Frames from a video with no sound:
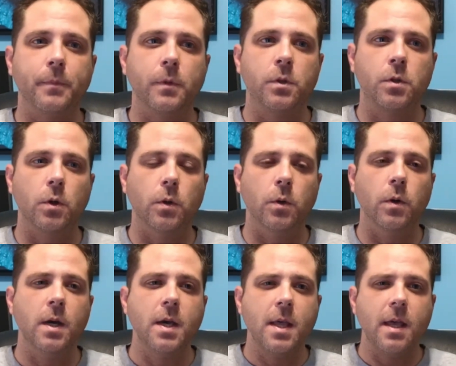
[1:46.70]
So
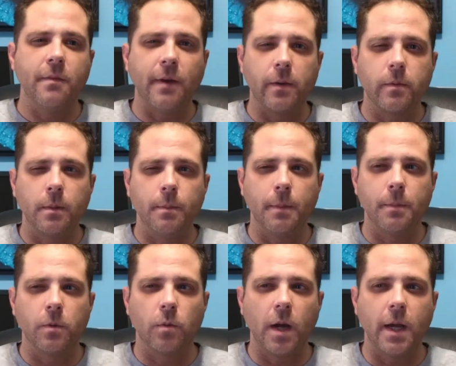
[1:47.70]
if I
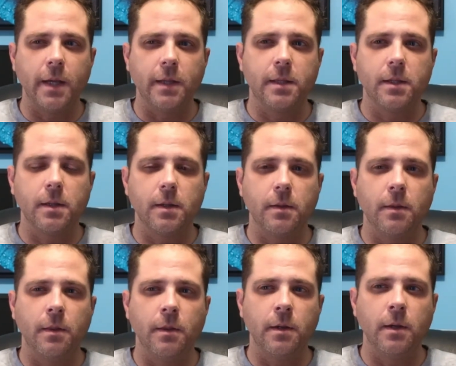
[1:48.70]
remember right,
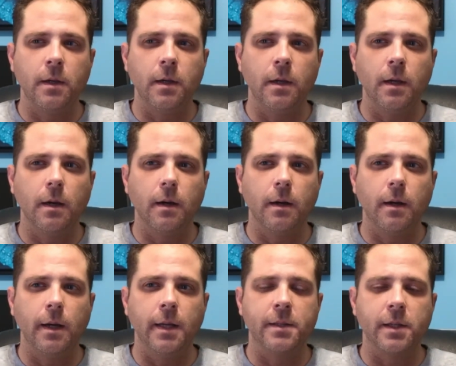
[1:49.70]

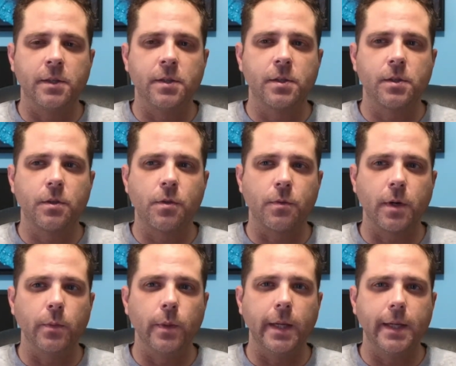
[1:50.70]
it's
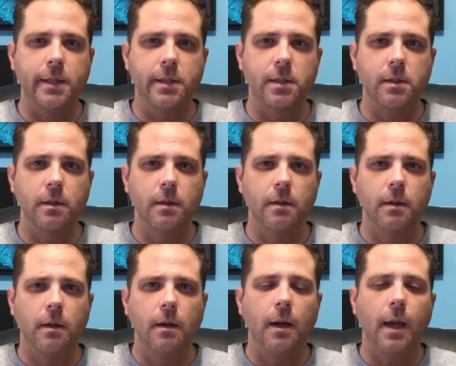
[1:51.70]
3 weeks,
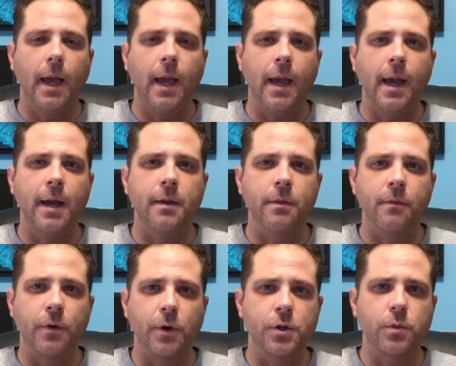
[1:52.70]
and the
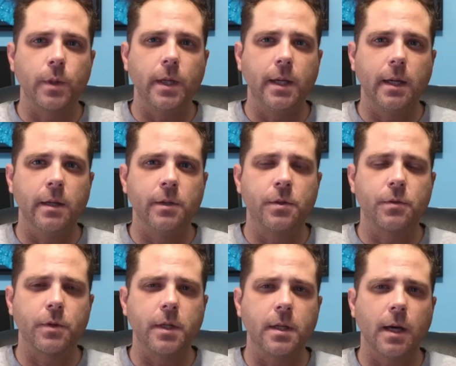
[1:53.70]
first week is
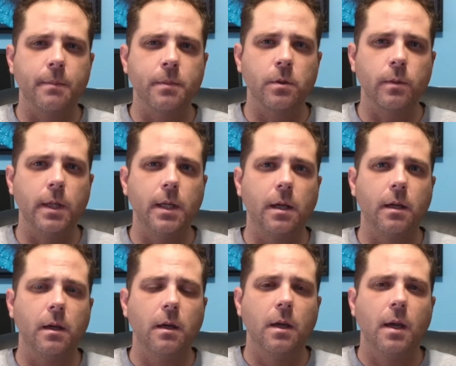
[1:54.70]
3 times a week,
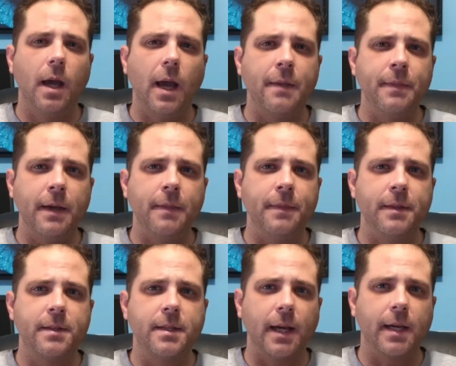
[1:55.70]
and then the
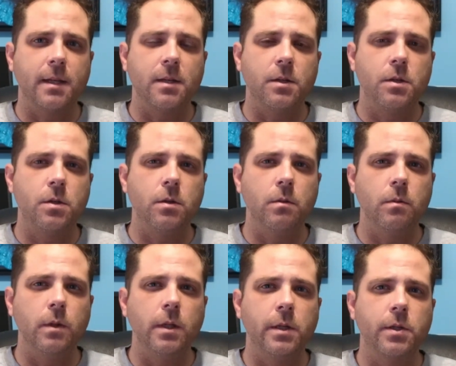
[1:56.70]
second 2
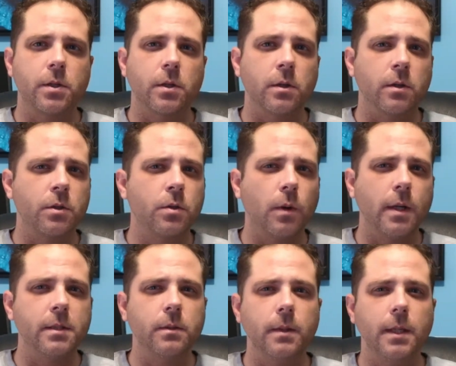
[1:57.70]
weeks are
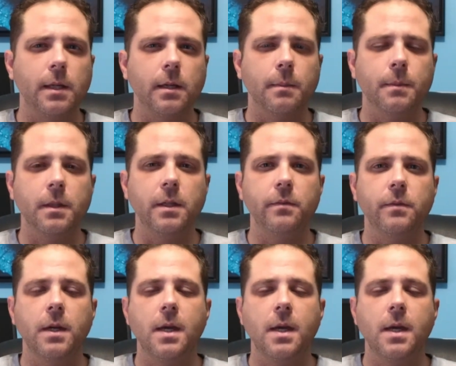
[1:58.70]
twice a week, I believe.